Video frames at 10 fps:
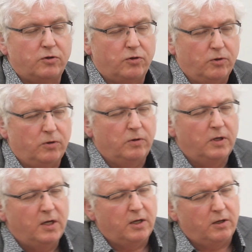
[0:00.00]
to
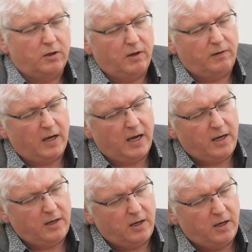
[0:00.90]
the
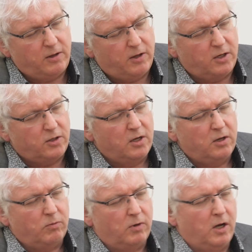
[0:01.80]
idea that
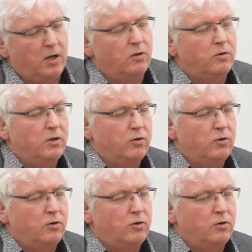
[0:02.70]
well,